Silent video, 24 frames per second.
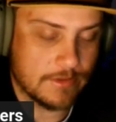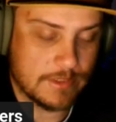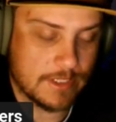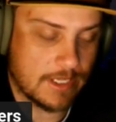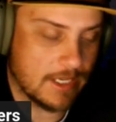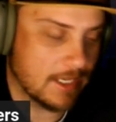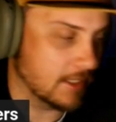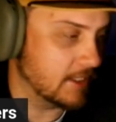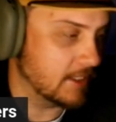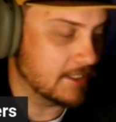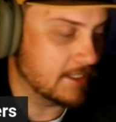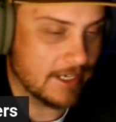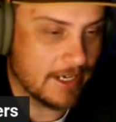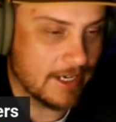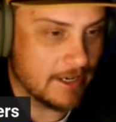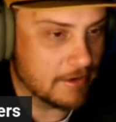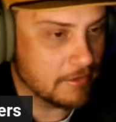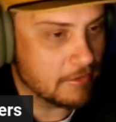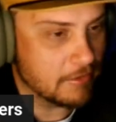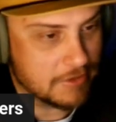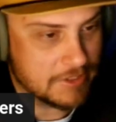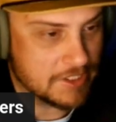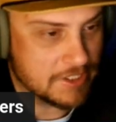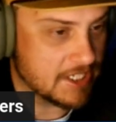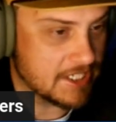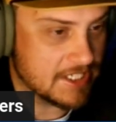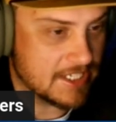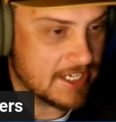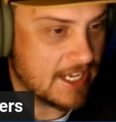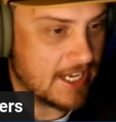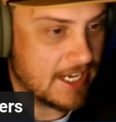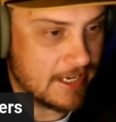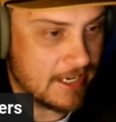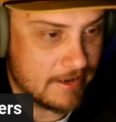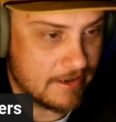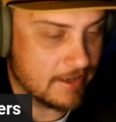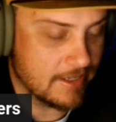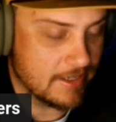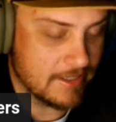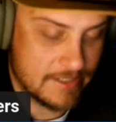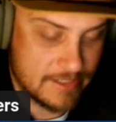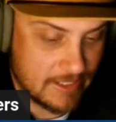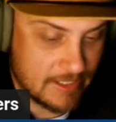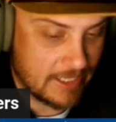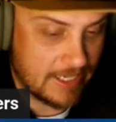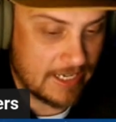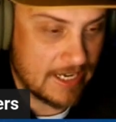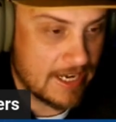was like at least i got another 16 and
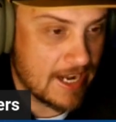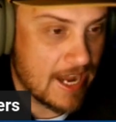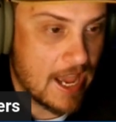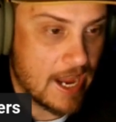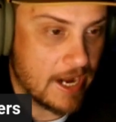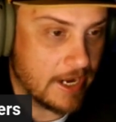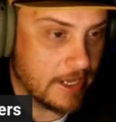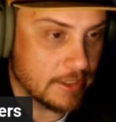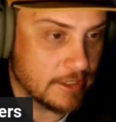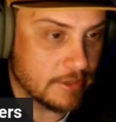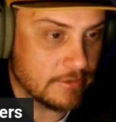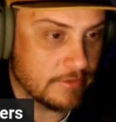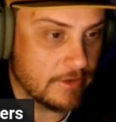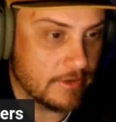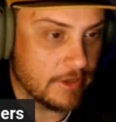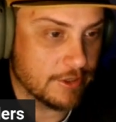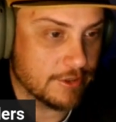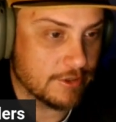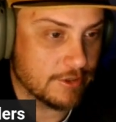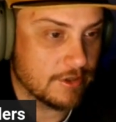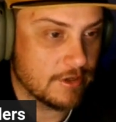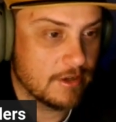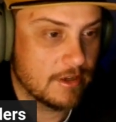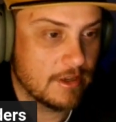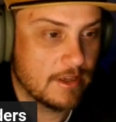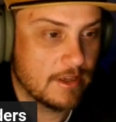it's like a nine inch fish